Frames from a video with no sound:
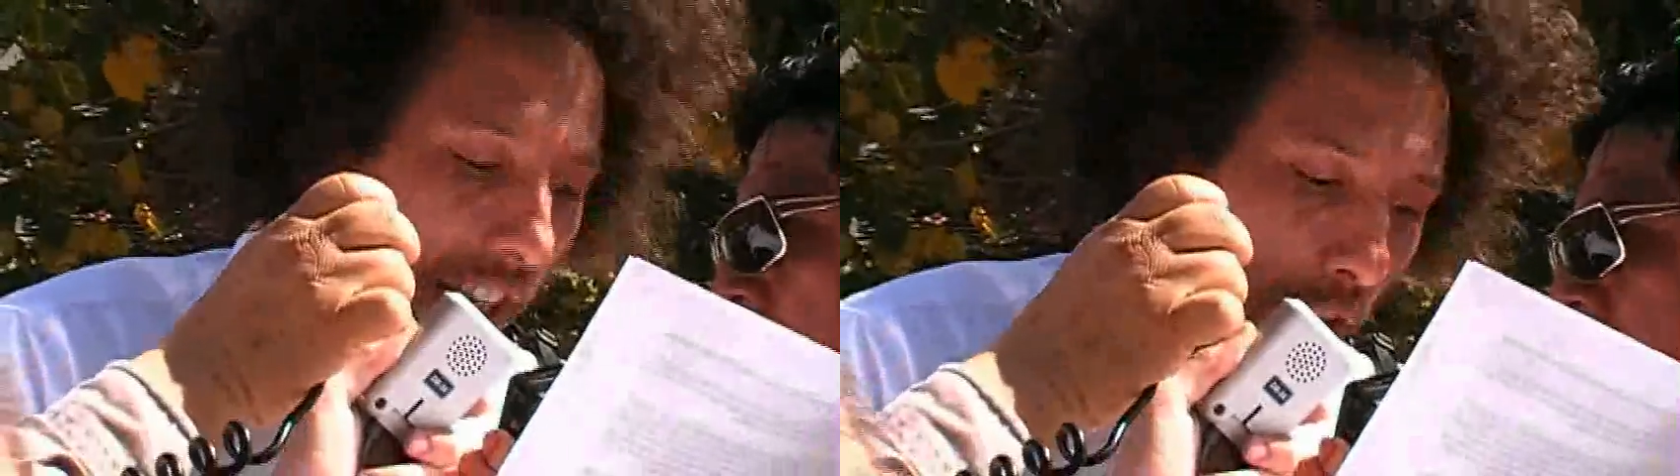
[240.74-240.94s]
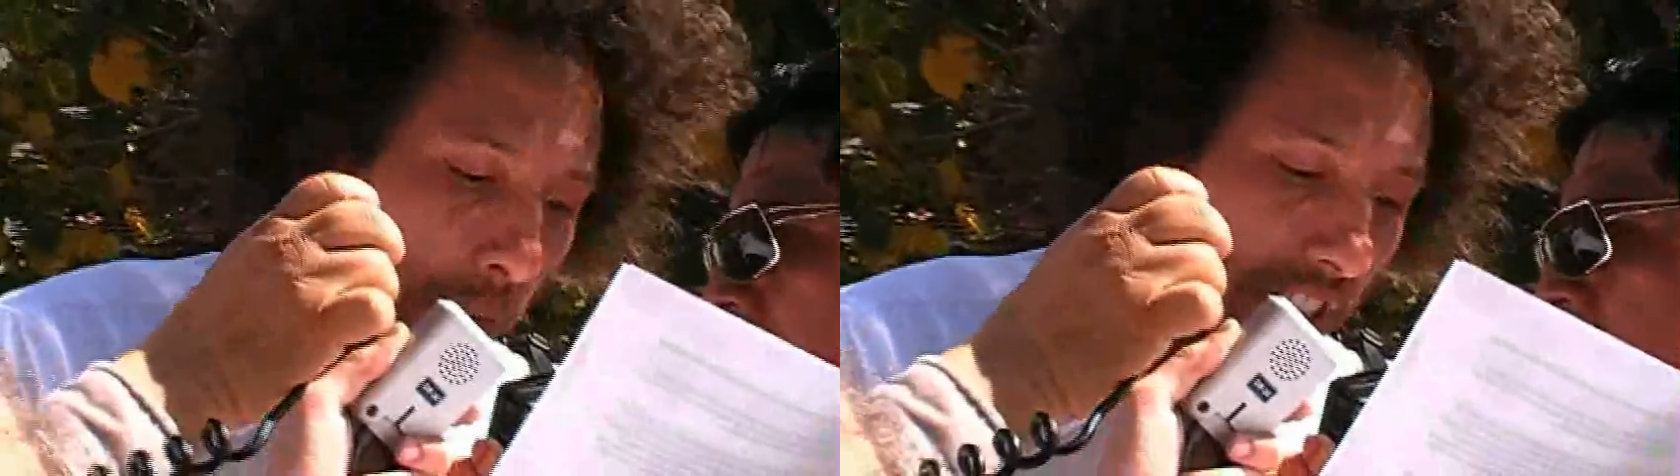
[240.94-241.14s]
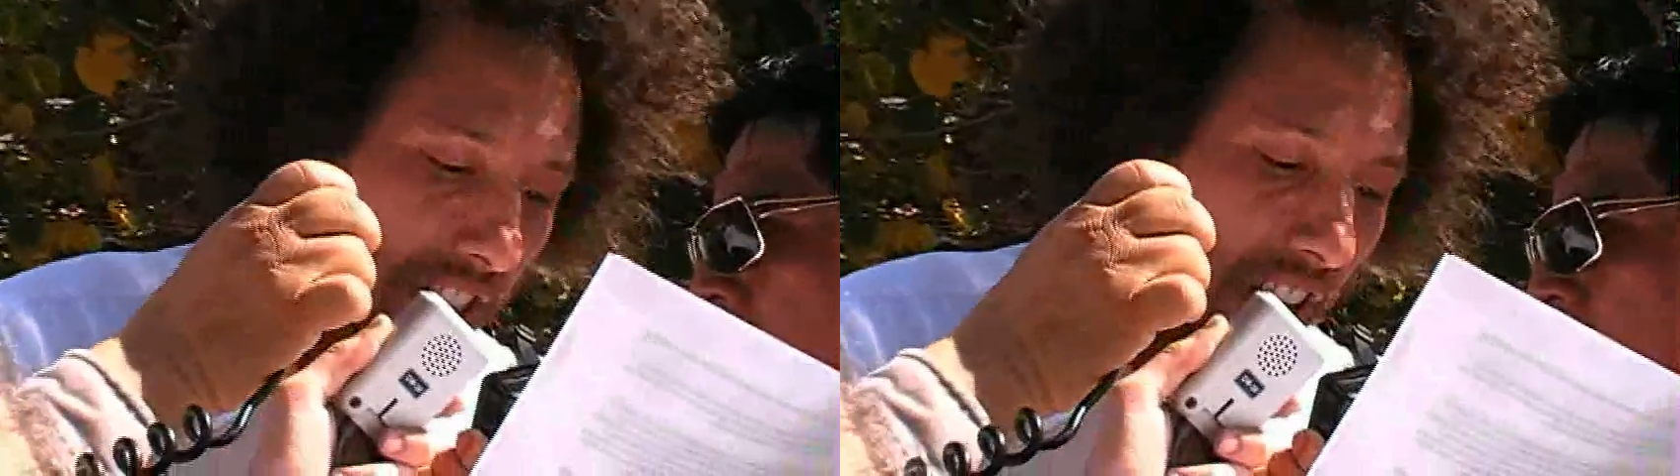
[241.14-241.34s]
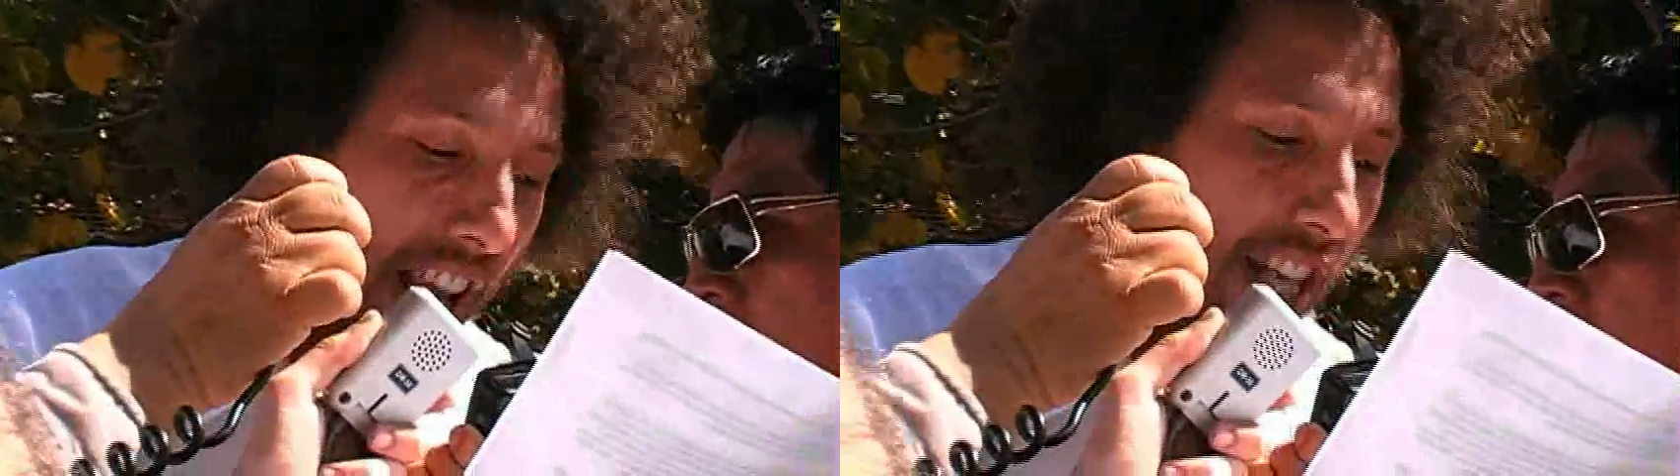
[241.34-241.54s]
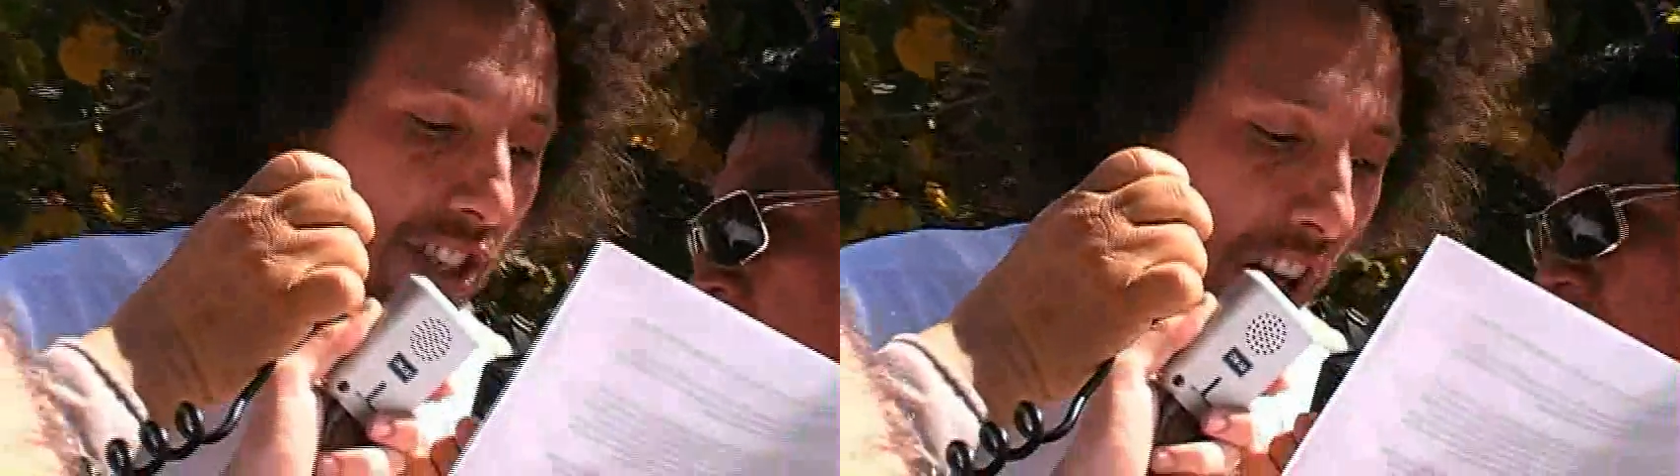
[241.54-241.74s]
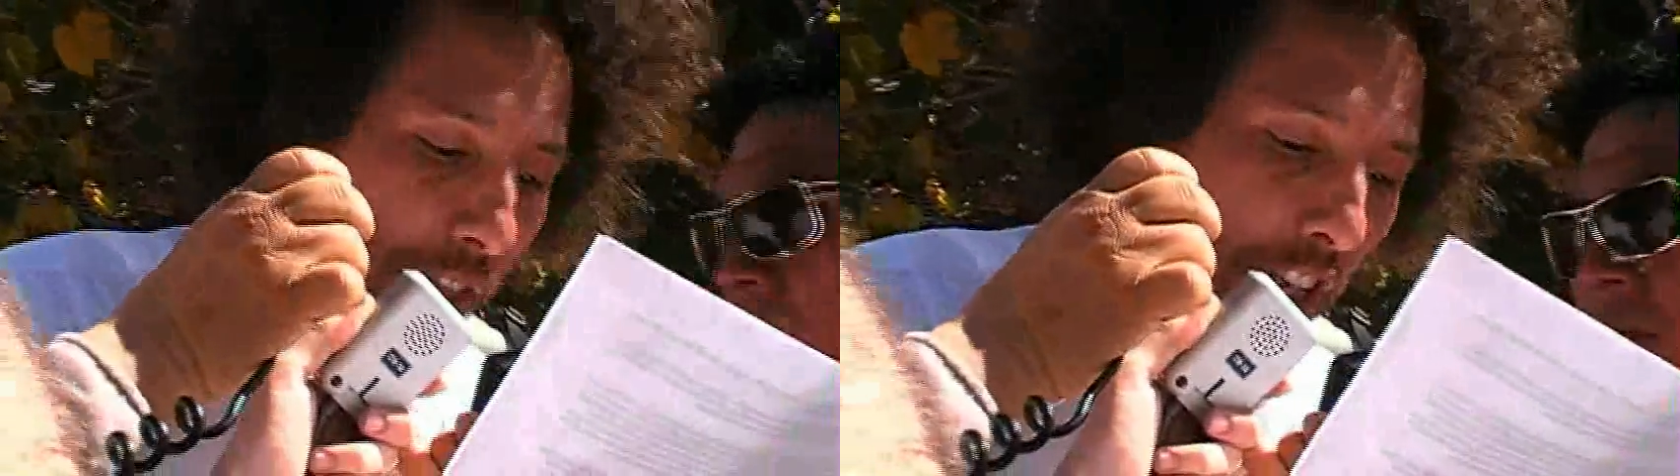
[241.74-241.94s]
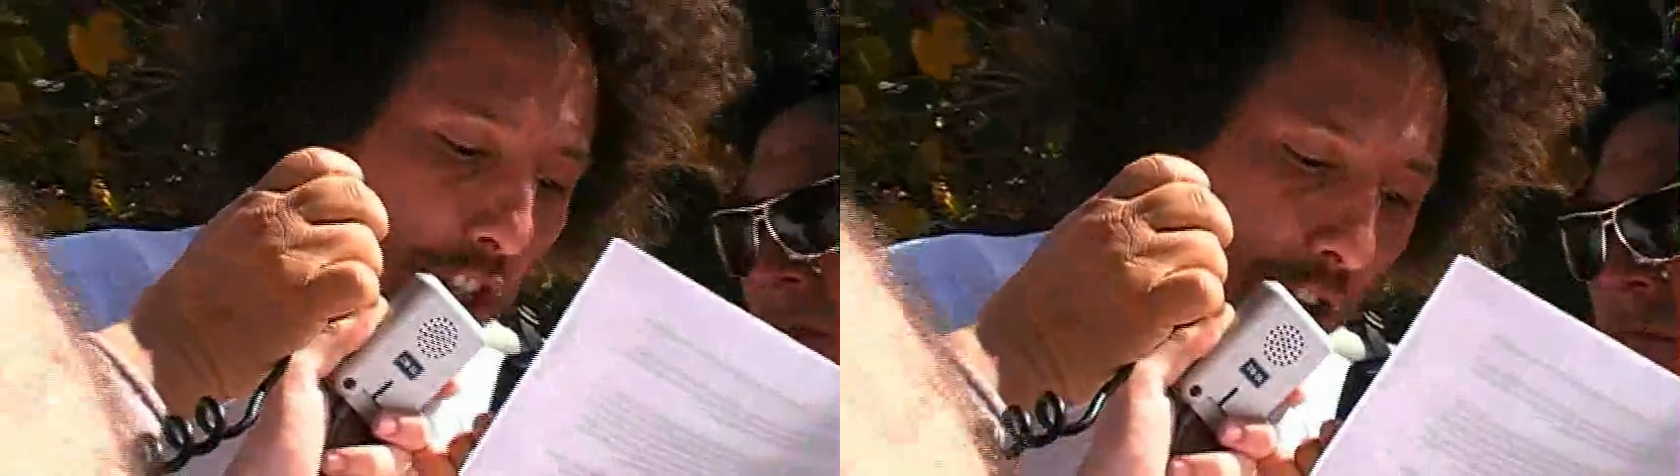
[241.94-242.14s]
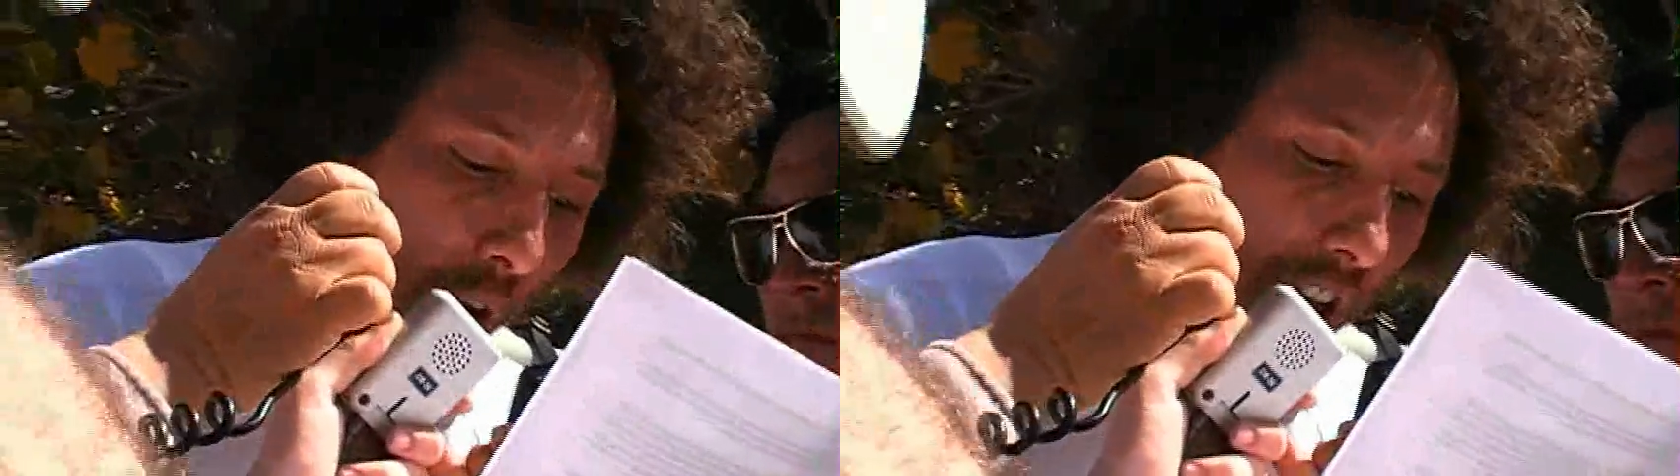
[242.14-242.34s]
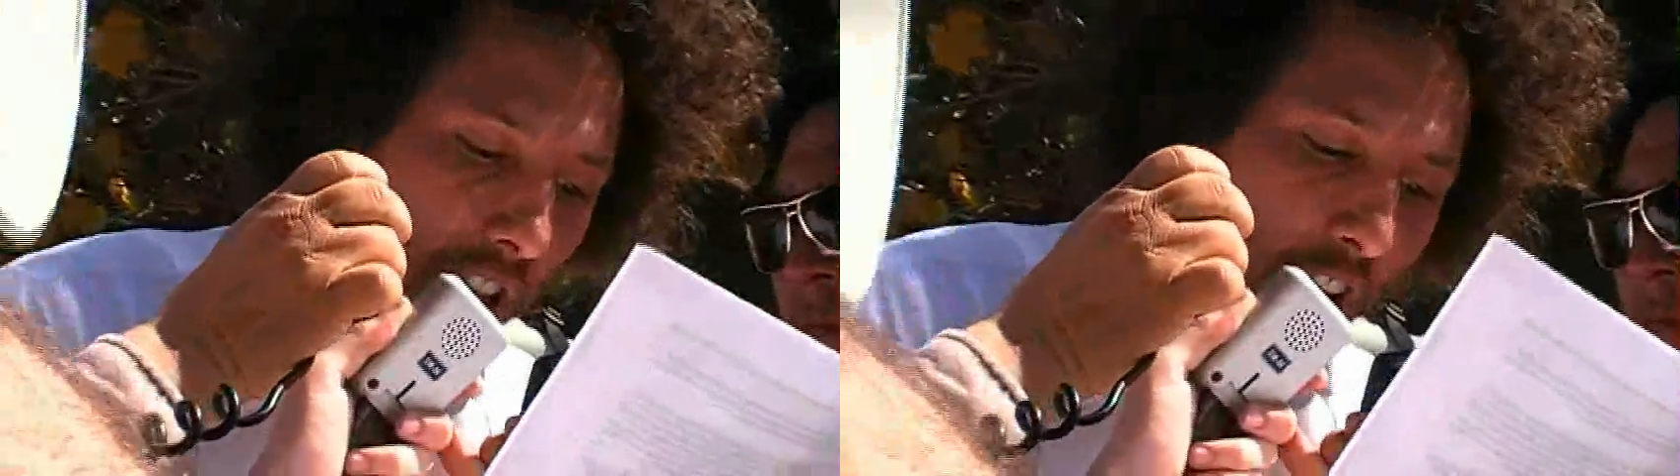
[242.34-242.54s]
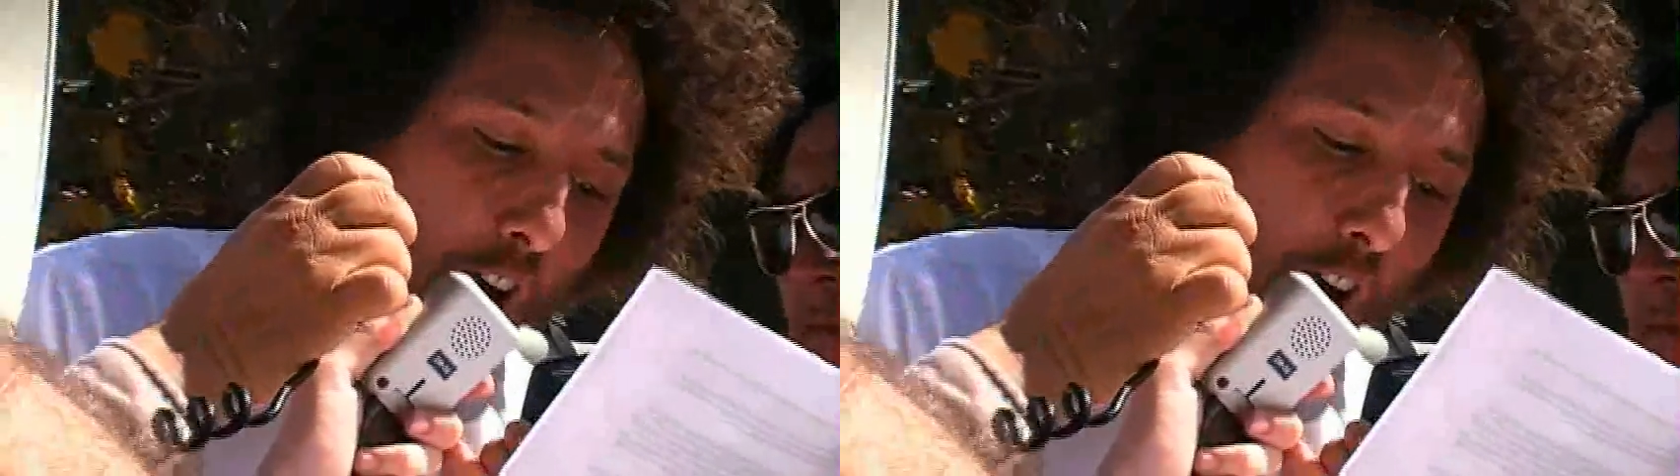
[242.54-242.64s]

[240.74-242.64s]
elements, is nothing short